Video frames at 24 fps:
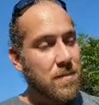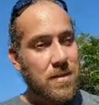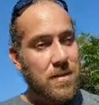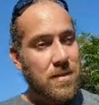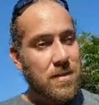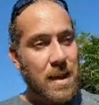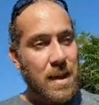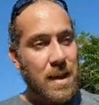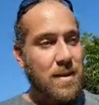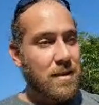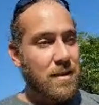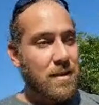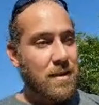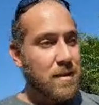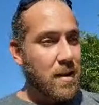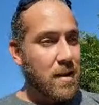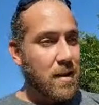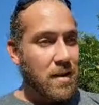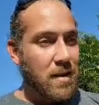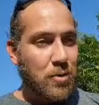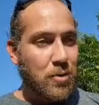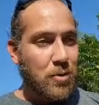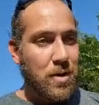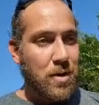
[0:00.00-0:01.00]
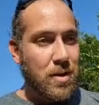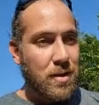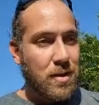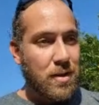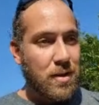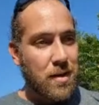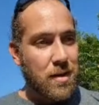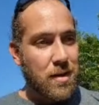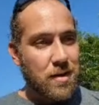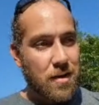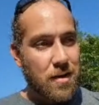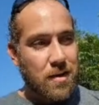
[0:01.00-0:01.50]
not including
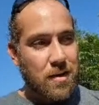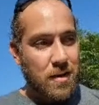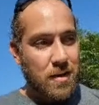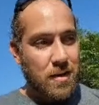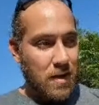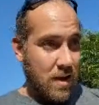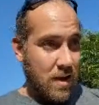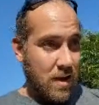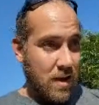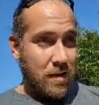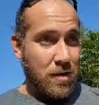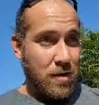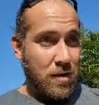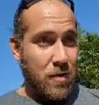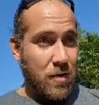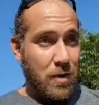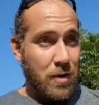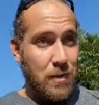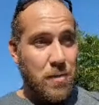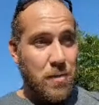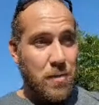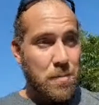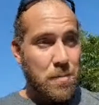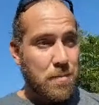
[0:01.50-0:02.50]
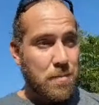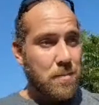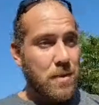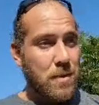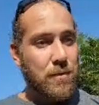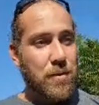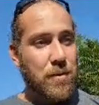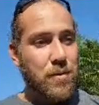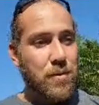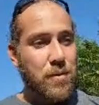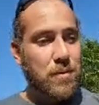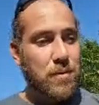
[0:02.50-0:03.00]

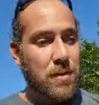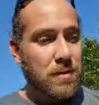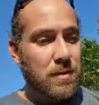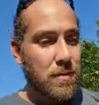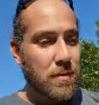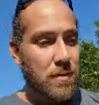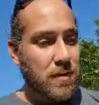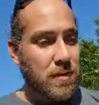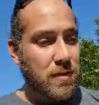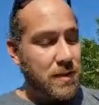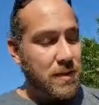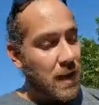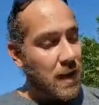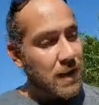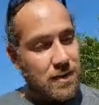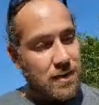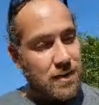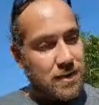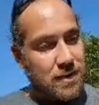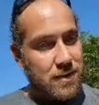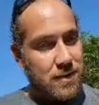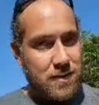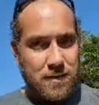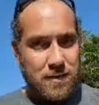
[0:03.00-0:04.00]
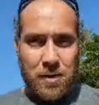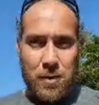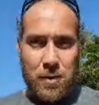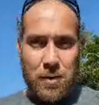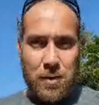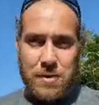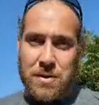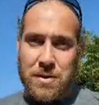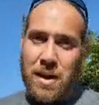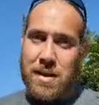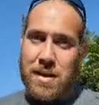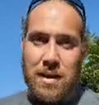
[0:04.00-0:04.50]
if you
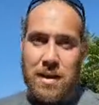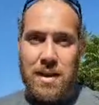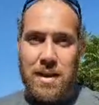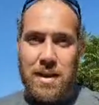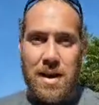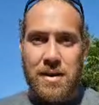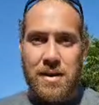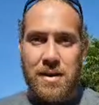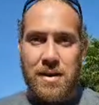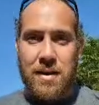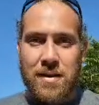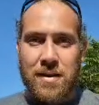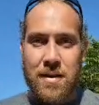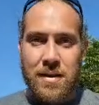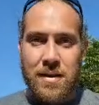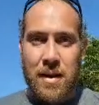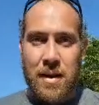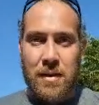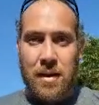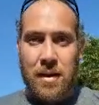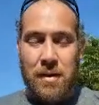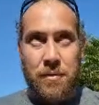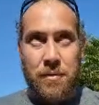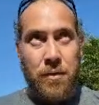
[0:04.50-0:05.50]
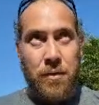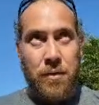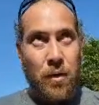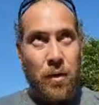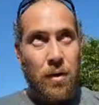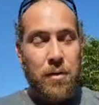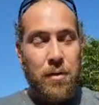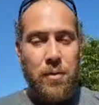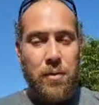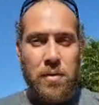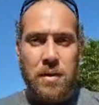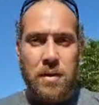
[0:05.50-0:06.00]
sign the line and fought
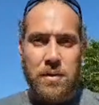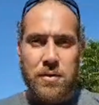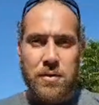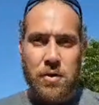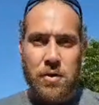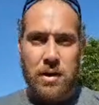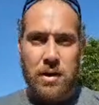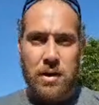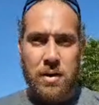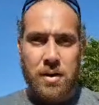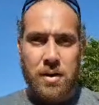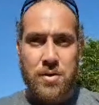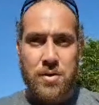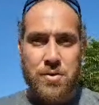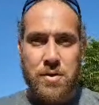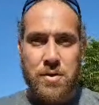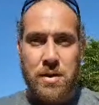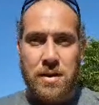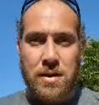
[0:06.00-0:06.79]
for this great country.